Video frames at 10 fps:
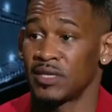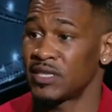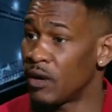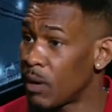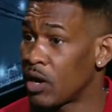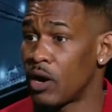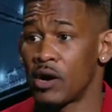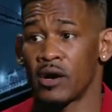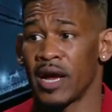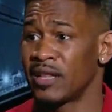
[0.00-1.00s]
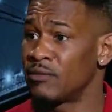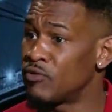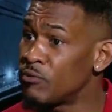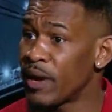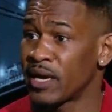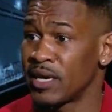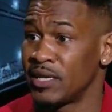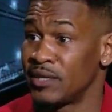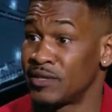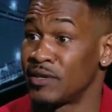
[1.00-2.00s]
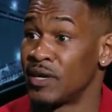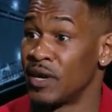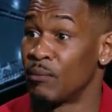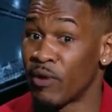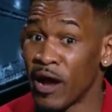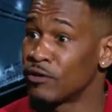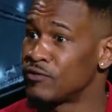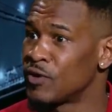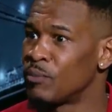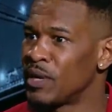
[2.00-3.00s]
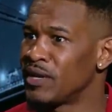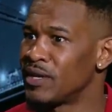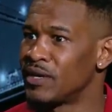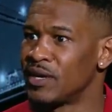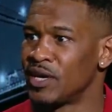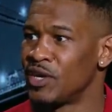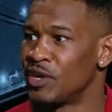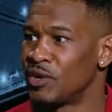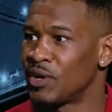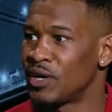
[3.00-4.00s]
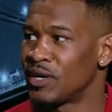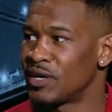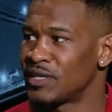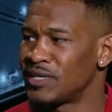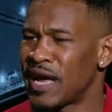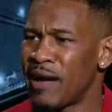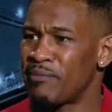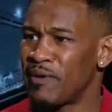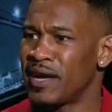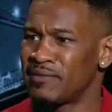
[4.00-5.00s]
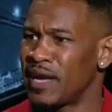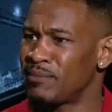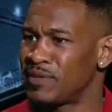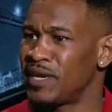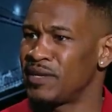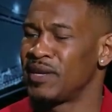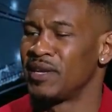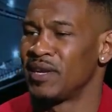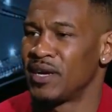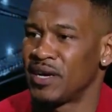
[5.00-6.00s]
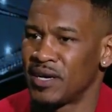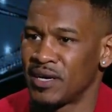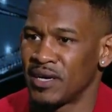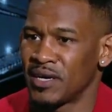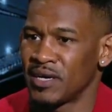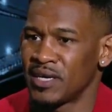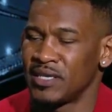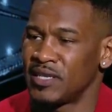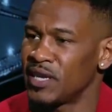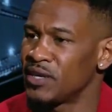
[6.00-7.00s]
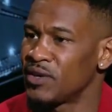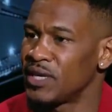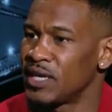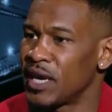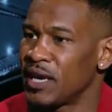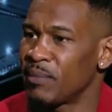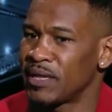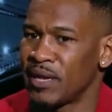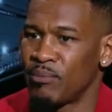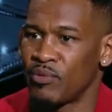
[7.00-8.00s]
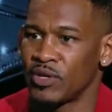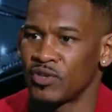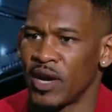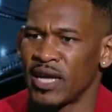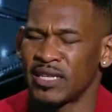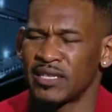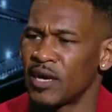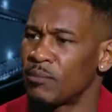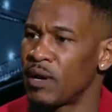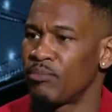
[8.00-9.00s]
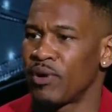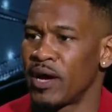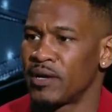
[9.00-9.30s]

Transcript: sell my car. had to move back into Brownsville, being a you know a top five, top ten uh, contender in the game at that point. So I had to suck my pride